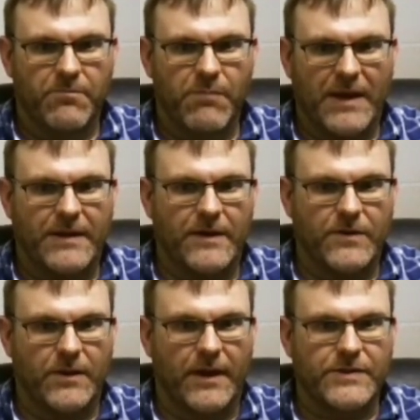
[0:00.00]
maintain
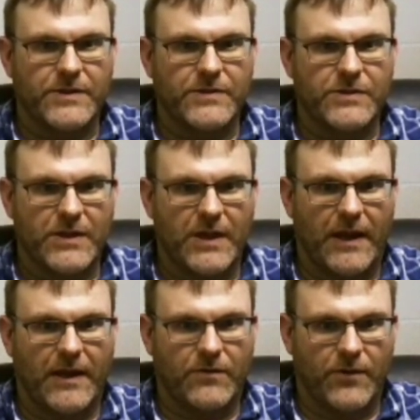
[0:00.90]
your license
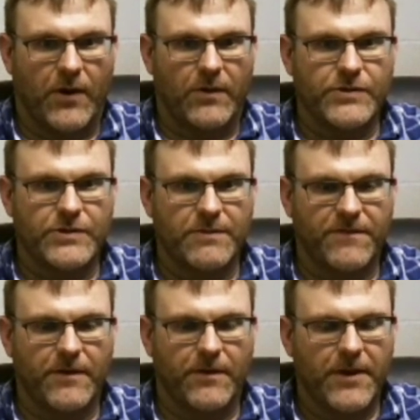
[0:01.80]
and your knowledge in the
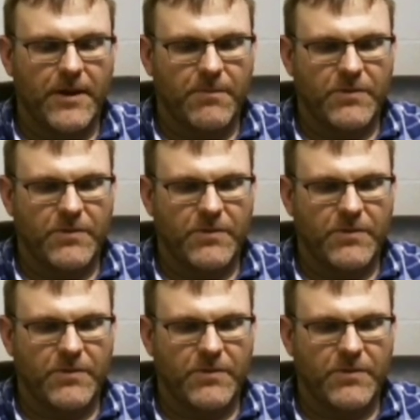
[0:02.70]
field.